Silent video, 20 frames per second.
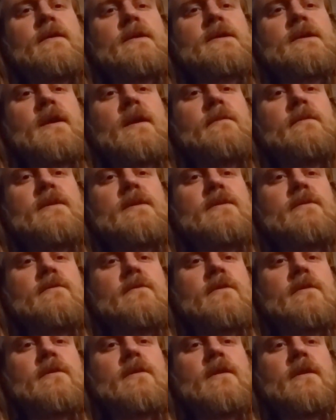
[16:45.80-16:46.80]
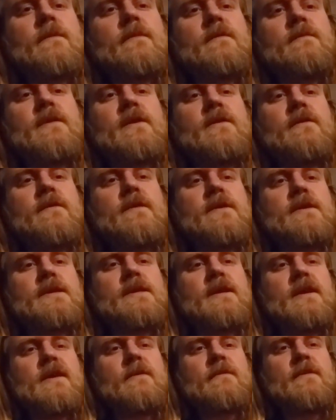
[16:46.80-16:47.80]
the Zombie tour. I'm gonna be going to
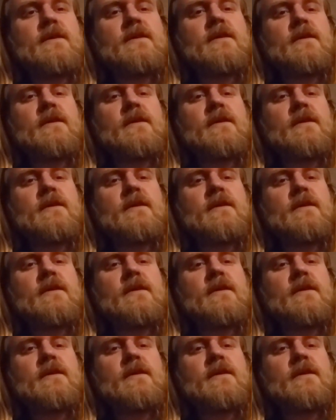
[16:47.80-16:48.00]
see him at